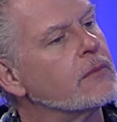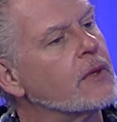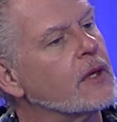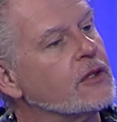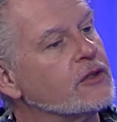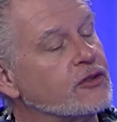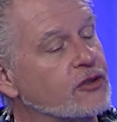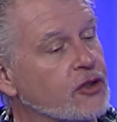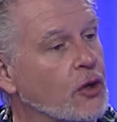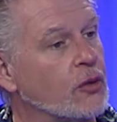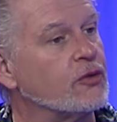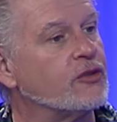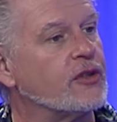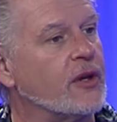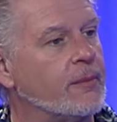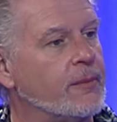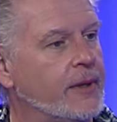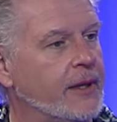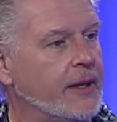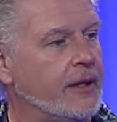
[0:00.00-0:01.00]
So
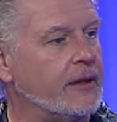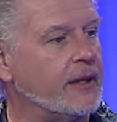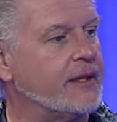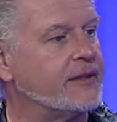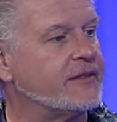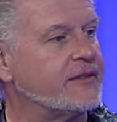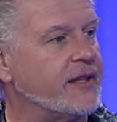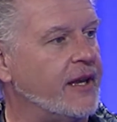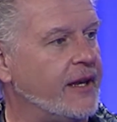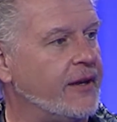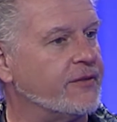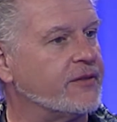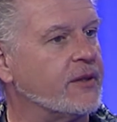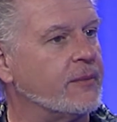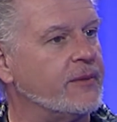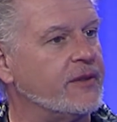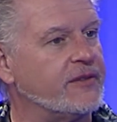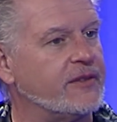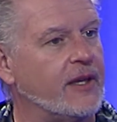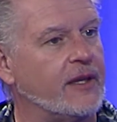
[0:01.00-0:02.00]
somebody, let's say if
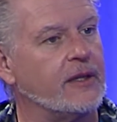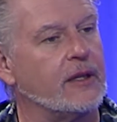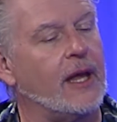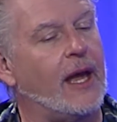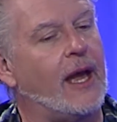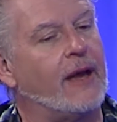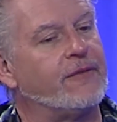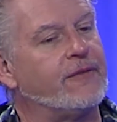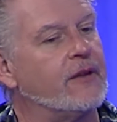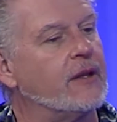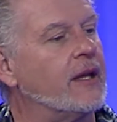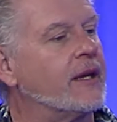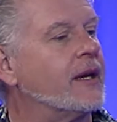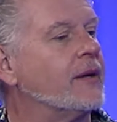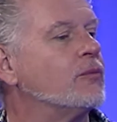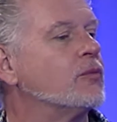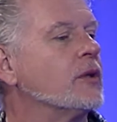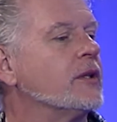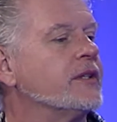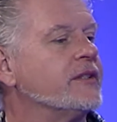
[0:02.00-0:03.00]
somebody's saying, I feel like
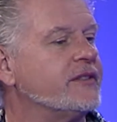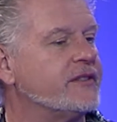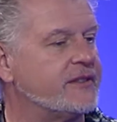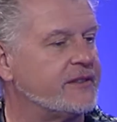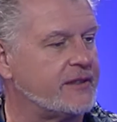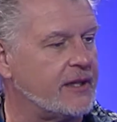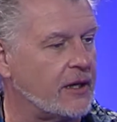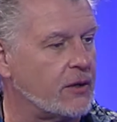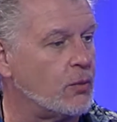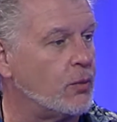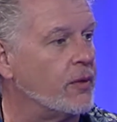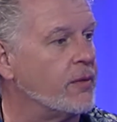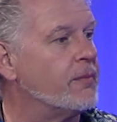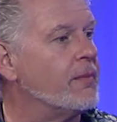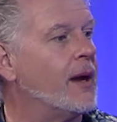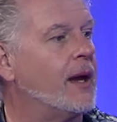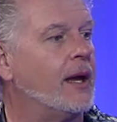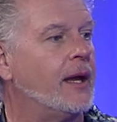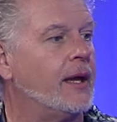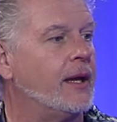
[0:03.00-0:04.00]
I'm really stuck with
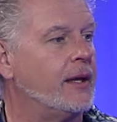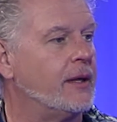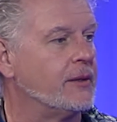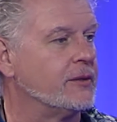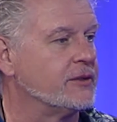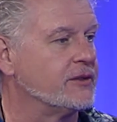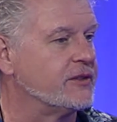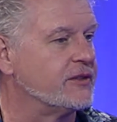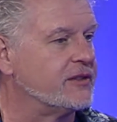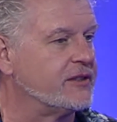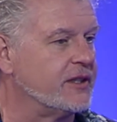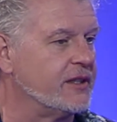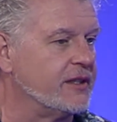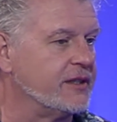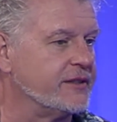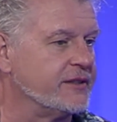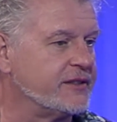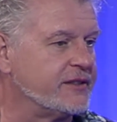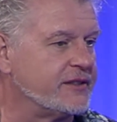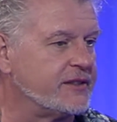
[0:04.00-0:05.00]

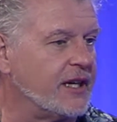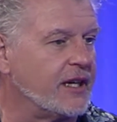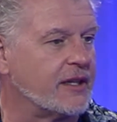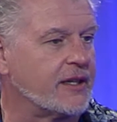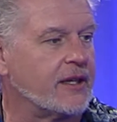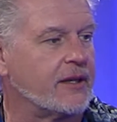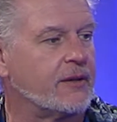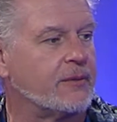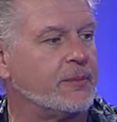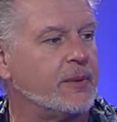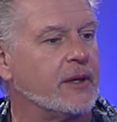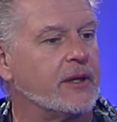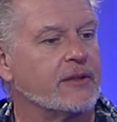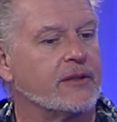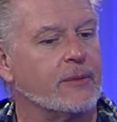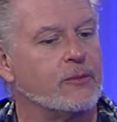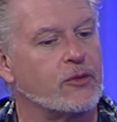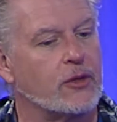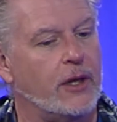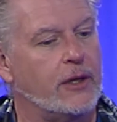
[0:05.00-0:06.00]
stuck because
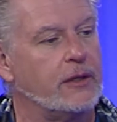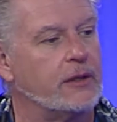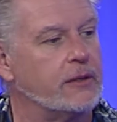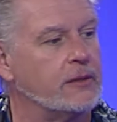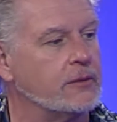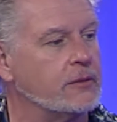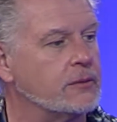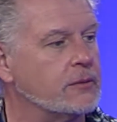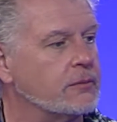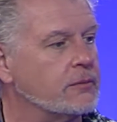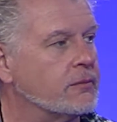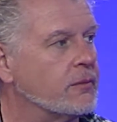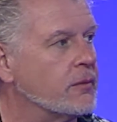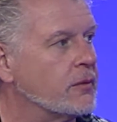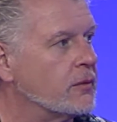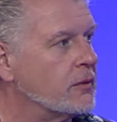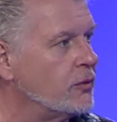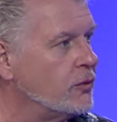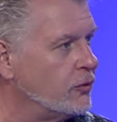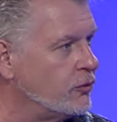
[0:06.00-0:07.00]
I'm trying to
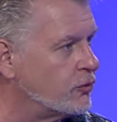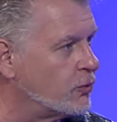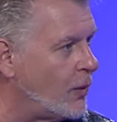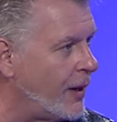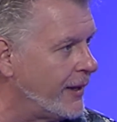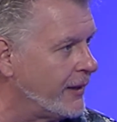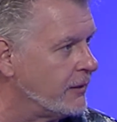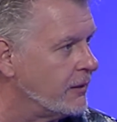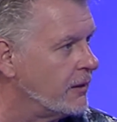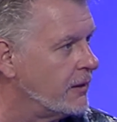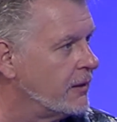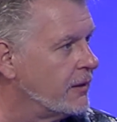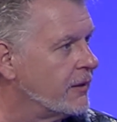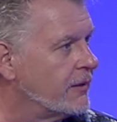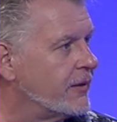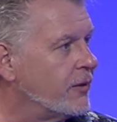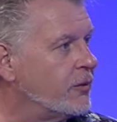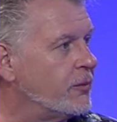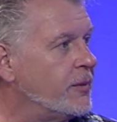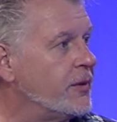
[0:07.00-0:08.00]
lose weight,
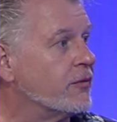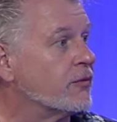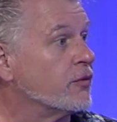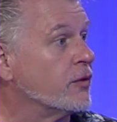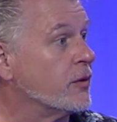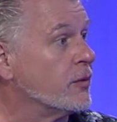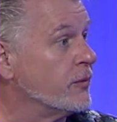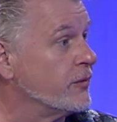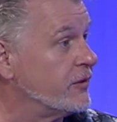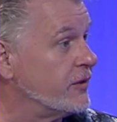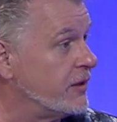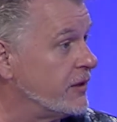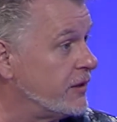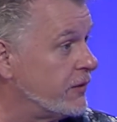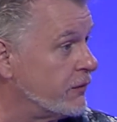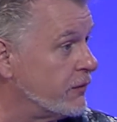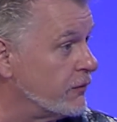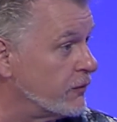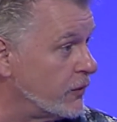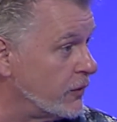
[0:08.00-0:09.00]
there would be a
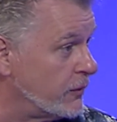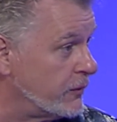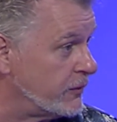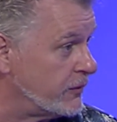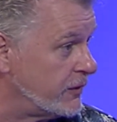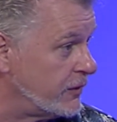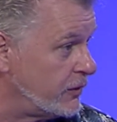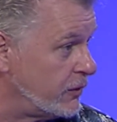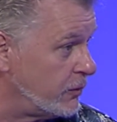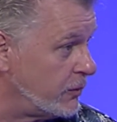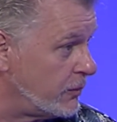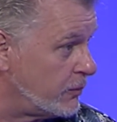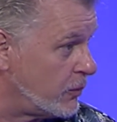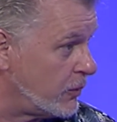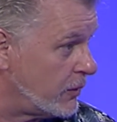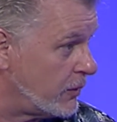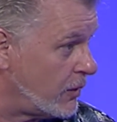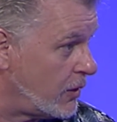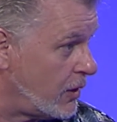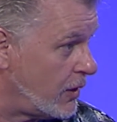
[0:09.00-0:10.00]
different frequency you would
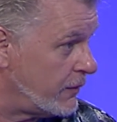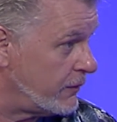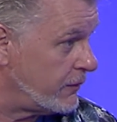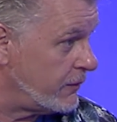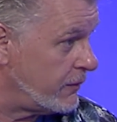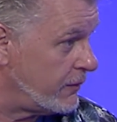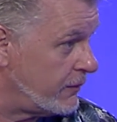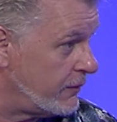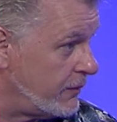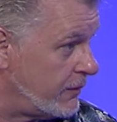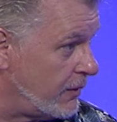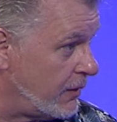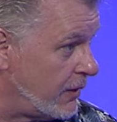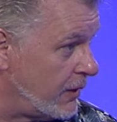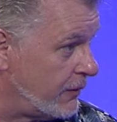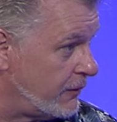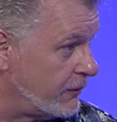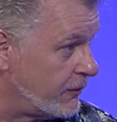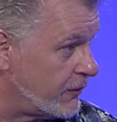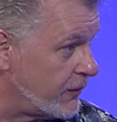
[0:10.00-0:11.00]
put on
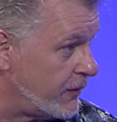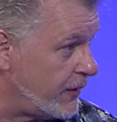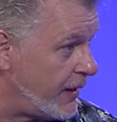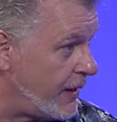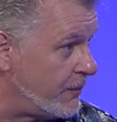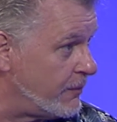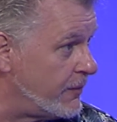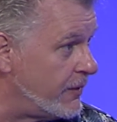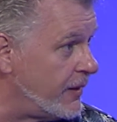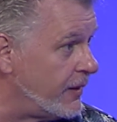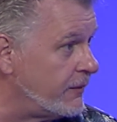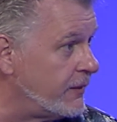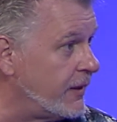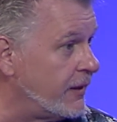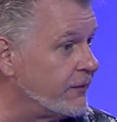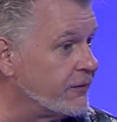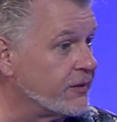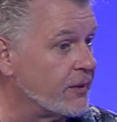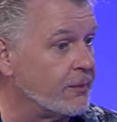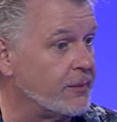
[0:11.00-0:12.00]
for them than
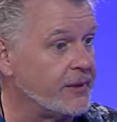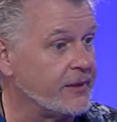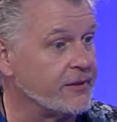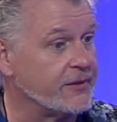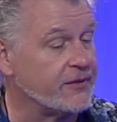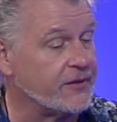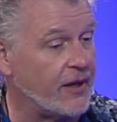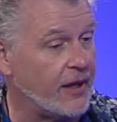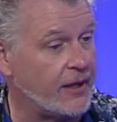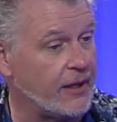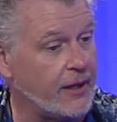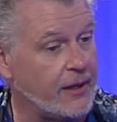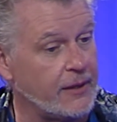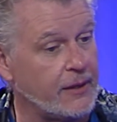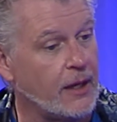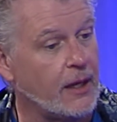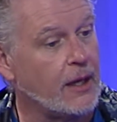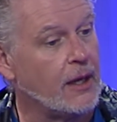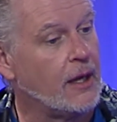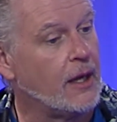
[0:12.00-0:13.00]
if somebody is
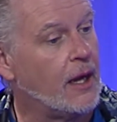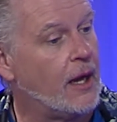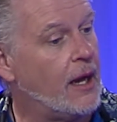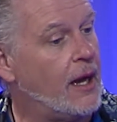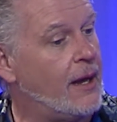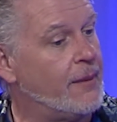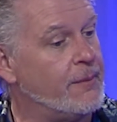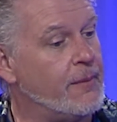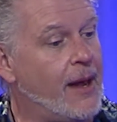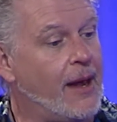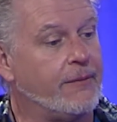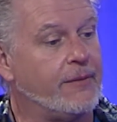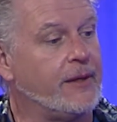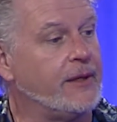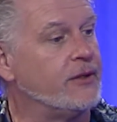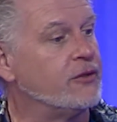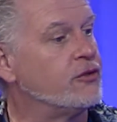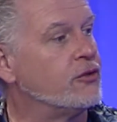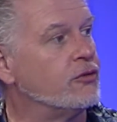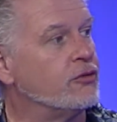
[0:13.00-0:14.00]
saying, I'm
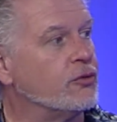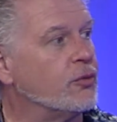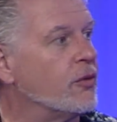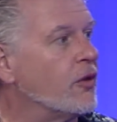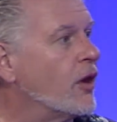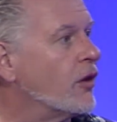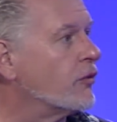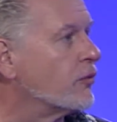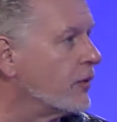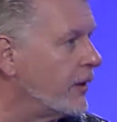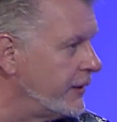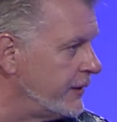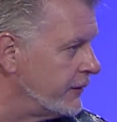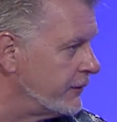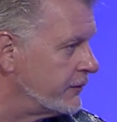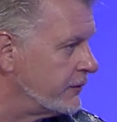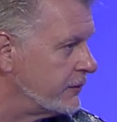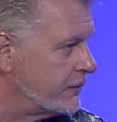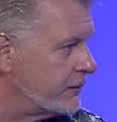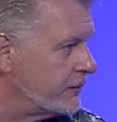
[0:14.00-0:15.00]
having issues with arthritis.